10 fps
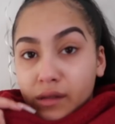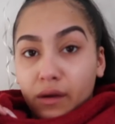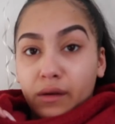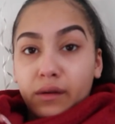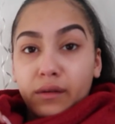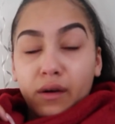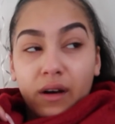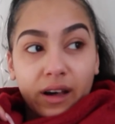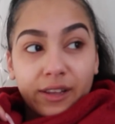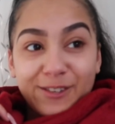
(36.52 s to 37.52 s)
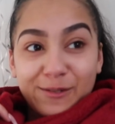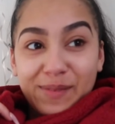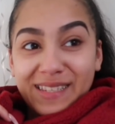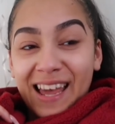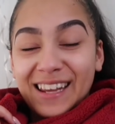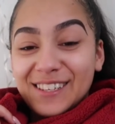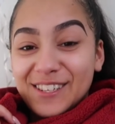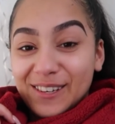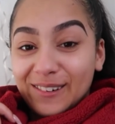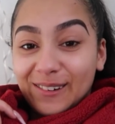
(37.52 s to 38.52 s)
So not 100%
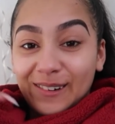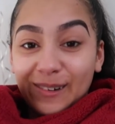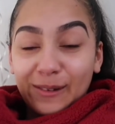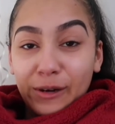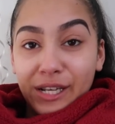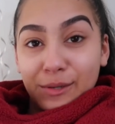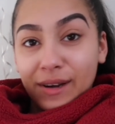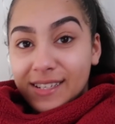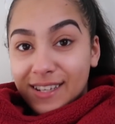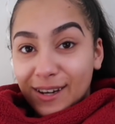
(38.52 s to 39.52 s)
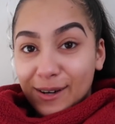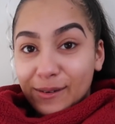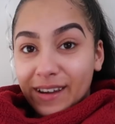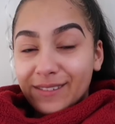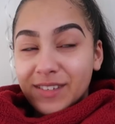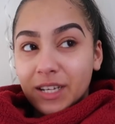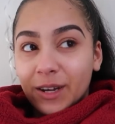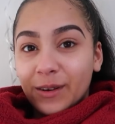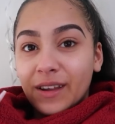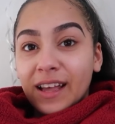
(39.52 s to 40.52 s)
sure which way to go with.
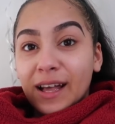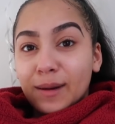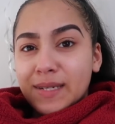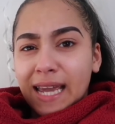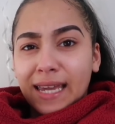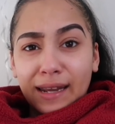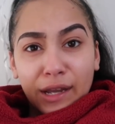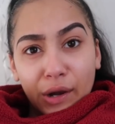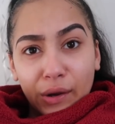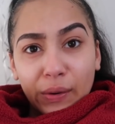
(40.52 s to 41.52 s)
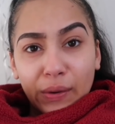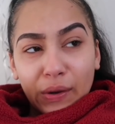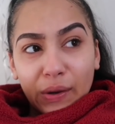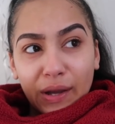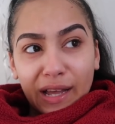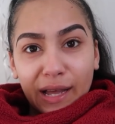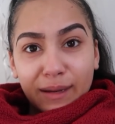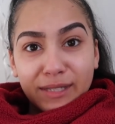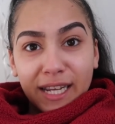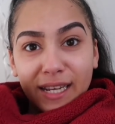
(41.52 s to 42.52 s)
So I'm taking a coat,
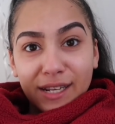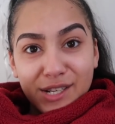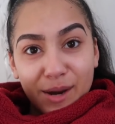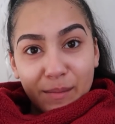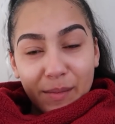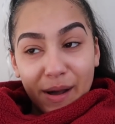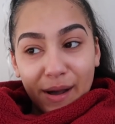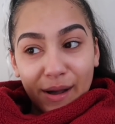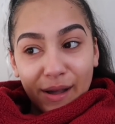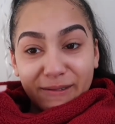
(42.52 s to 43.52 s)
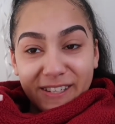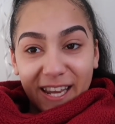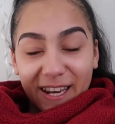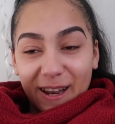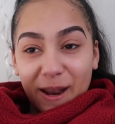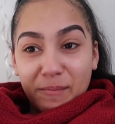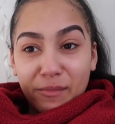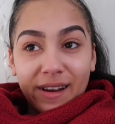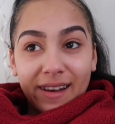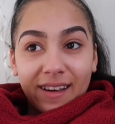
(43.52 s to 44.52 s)
I'm taking a jumper, I'm taking an
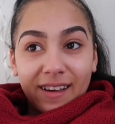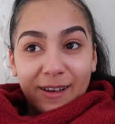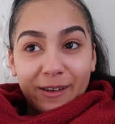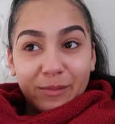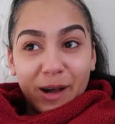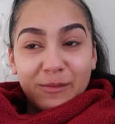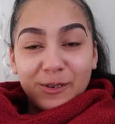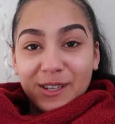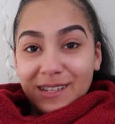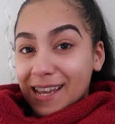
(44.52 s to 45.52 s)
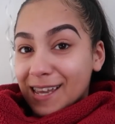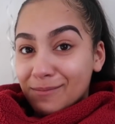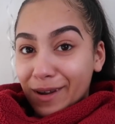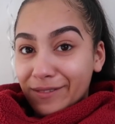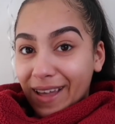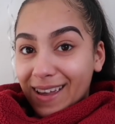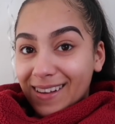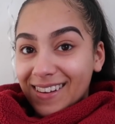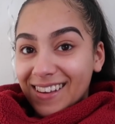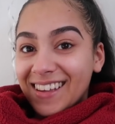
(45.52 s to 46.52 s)
umbrella, but I'm also taking my
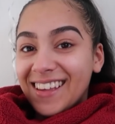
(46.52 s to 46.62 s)
fan.